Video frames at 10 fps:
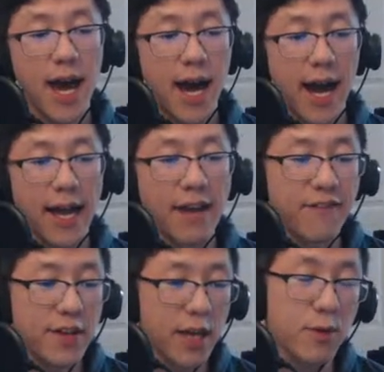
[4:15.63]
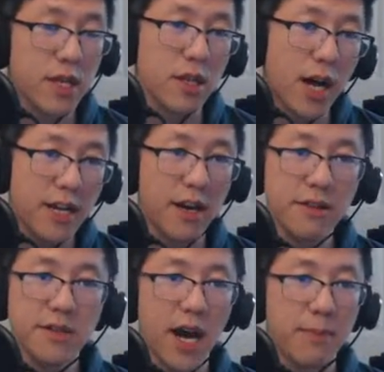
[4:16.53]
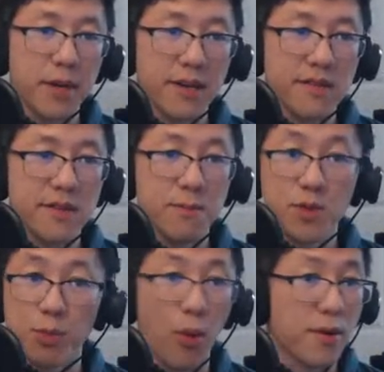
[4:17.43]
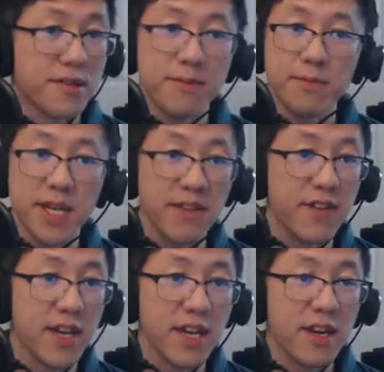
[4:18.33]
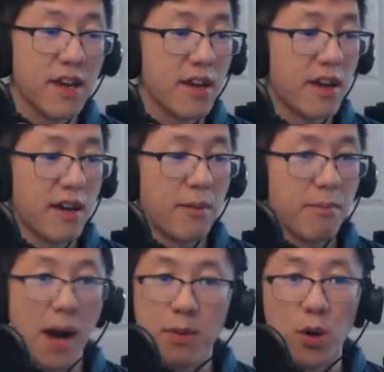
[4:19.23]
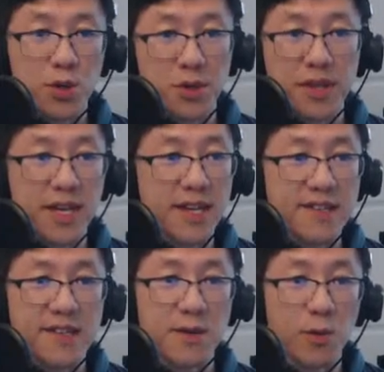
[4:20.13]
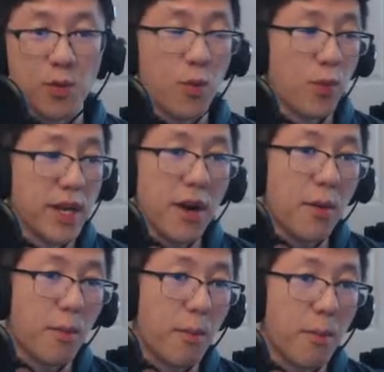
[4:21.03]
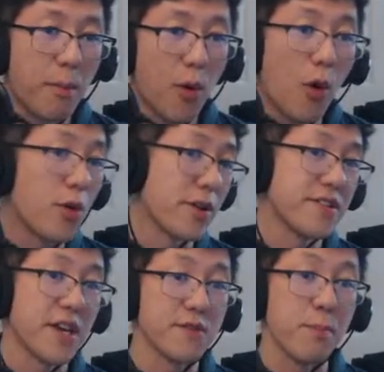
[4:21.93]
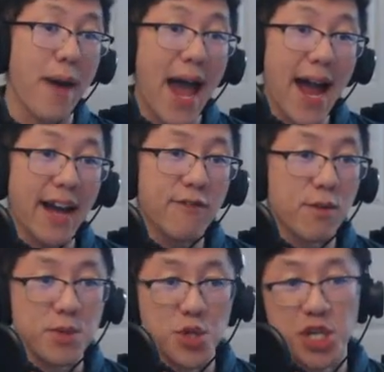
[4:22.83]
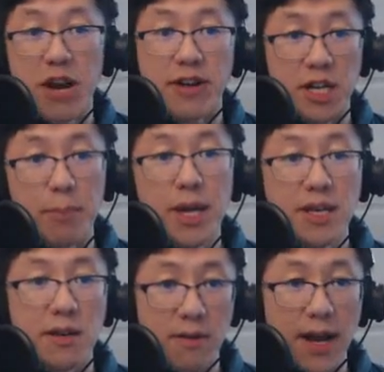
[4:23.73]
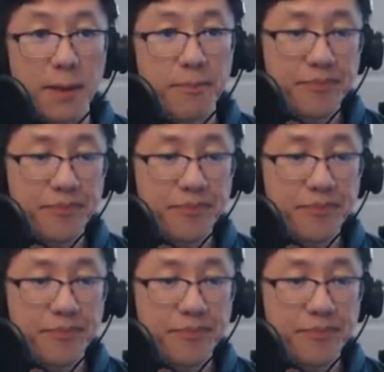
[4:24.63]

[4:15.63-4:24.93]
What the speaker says: I feel like with a lot of other topics, sports, TV, pop culture things, we don't hold ourselves back from just sharing an opinion, right?